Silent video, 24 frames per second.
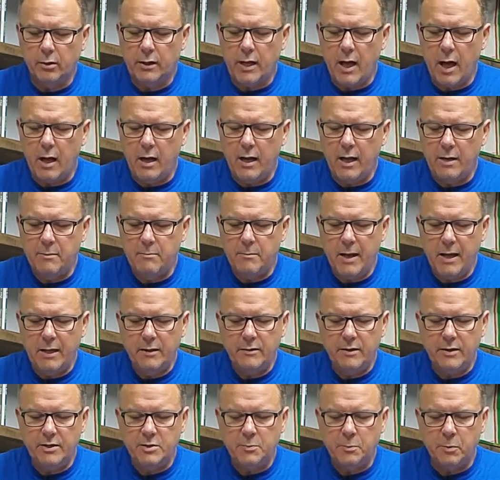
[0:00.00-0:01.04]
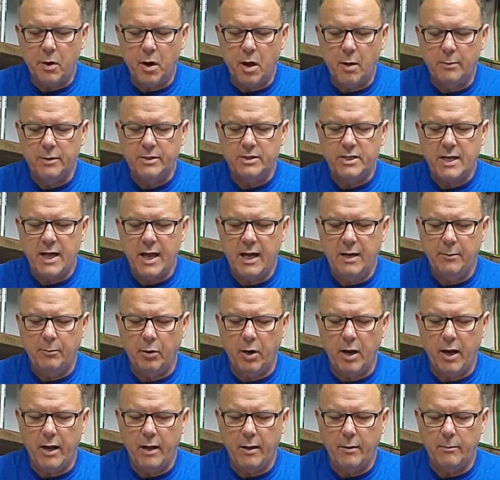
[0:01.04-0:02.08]
God had made this promise to
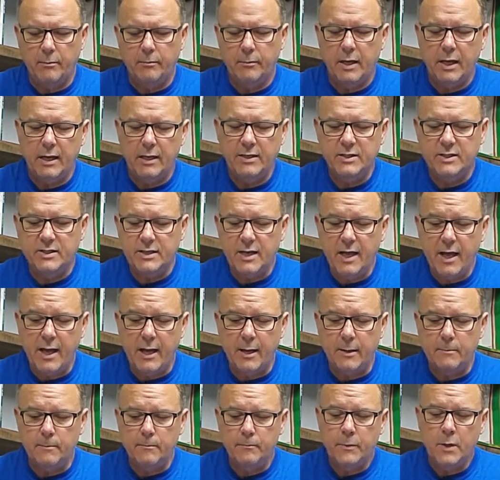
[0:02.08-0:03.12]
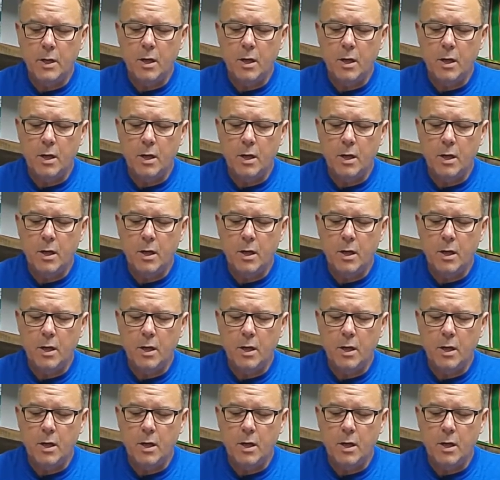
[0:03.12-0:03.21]
Abraham, and he said,